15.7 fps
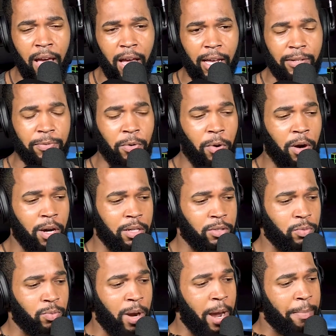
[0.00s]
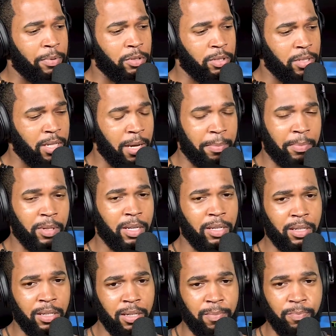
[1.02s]
as far as rappers
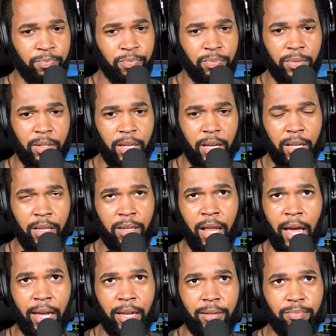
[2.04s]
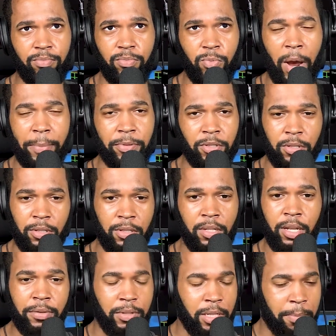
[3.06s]
sampling and like, rappers just
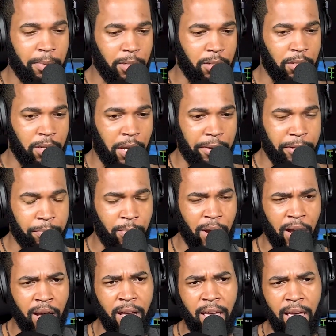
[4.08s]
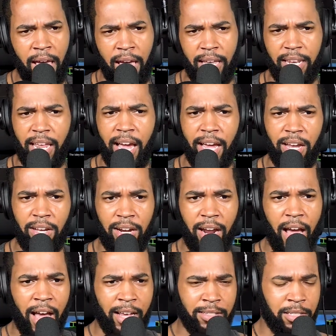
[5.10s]
love sampling James Brown. And down here,
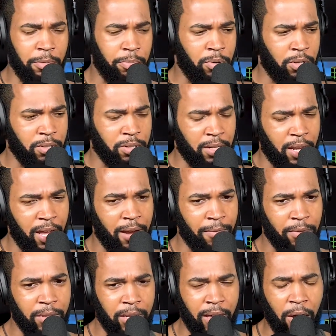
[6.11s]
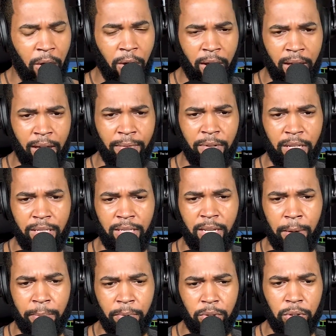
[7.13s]
the Isley Brothers are heavily
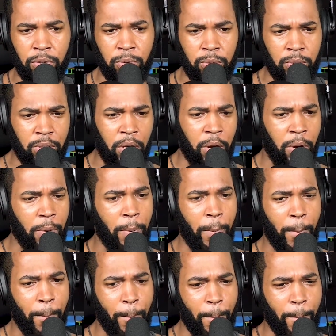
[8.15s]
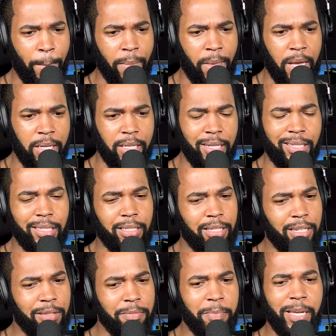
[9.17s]
sampled too. So,
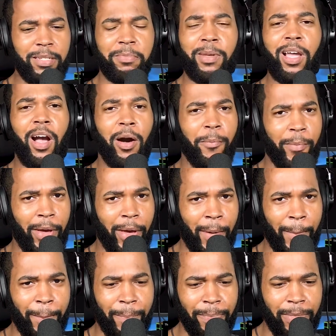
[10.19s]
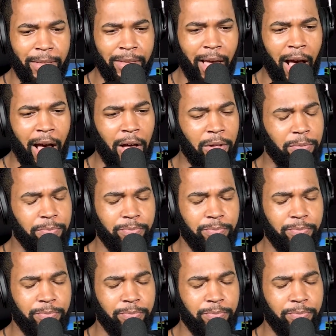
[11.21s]
this messed me up, man. The